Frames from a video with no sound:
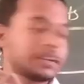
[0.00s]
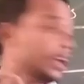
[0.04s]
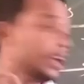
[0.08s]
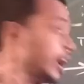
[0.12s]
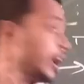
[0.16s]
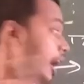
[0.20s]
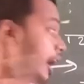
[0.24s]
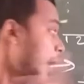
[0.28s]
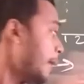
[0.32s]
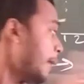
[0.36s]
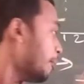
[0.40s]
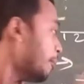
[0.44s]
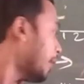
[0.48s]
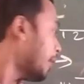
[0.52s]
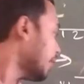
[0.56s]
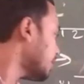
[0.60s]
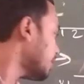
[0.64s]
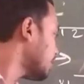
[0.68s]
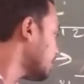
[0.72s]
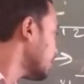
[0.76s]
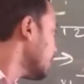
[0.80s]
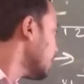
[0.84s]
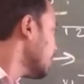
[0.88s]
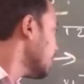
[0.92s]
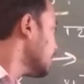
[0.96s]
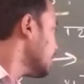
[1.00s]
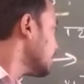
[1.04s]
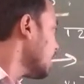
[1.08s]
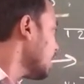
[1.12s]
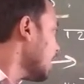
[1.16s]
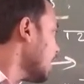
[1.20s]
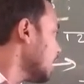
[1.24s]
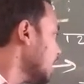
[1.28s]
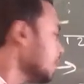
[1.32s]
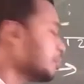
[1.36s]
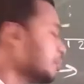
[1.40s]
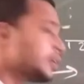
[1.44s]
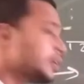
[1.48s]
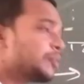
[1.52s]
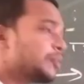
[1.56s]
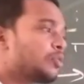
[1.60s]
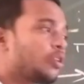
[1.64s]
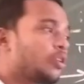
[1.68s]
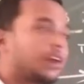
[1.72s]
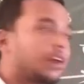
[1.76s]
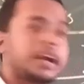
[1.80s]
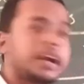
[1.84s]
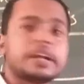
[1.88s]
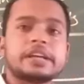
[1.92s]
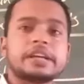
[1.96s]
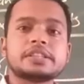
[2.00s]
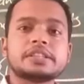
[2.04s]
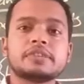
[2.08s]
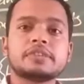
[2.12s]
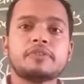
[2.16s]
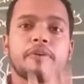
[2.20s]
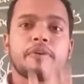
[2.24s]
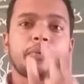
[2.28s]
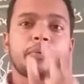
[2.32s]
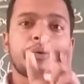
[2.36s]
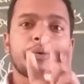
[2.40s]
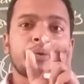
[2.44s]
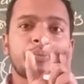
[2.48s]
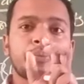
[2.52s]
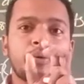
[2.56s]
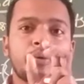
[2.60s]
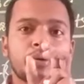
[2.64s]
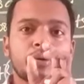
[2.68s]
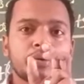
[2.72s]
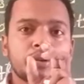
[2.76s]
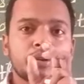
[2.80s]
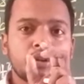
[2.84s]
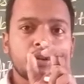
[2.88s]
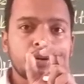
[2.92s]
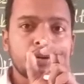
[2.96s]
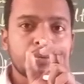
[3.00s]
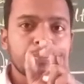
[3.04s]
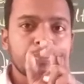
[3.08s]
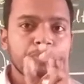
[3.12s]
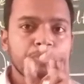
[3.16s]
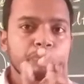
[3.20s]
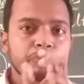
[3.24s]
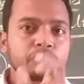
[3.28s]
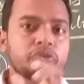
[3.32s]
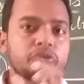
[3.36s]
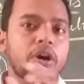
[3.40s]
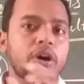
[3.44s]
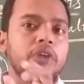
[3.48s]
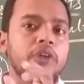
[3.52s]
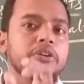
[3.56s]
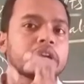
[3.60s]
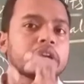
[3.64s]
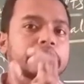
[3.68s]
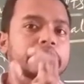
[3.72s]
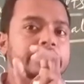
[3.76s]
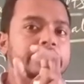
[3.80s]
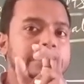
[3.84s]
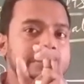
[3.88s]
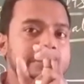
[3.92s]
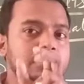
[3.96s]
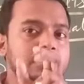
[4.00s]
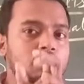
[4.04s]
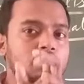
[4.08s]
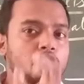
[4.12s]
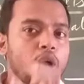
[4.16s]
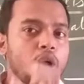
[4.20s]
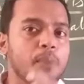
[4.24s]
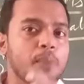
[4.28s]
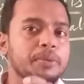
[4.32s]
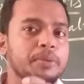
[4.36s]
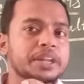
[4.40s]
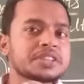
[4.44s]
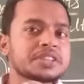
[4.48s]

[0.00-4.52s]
But the aluminum chloride is found in the combination